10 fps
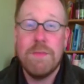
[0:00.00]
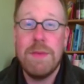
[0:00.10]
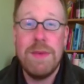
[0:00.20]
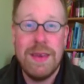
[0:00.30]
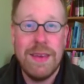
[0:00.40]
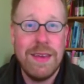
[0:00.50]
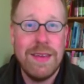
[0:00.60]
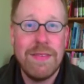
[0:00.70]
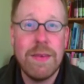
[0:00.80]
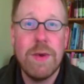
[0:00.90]
maybe
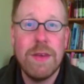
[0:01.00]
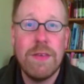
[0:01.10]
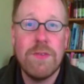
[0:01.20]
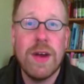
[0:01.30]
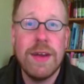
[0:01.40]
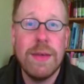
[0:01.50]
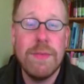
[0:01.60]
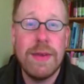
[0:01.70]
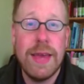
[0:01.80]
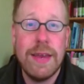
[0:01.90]
in some ways they've tried to
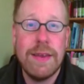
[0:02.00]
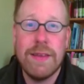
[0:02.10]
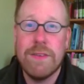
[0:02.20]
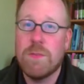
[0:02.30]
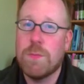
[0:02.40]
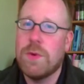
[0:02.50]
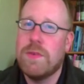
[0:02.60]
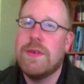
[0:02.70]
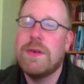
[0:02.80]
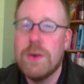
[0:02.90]
imitate
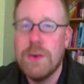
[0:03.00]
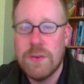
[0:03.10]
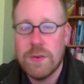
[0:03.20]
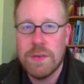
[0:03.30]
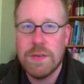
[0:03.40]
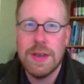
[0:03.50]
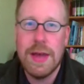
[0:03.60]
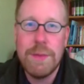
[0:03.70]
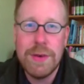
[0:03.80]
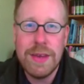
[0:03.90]
sports heroes or
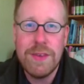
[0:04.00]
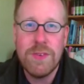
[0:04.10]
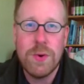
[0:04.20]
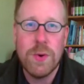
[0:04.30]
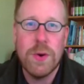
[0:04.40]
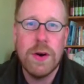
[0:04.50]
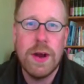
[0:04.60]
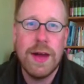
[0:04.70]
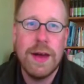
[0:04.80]
celebrities or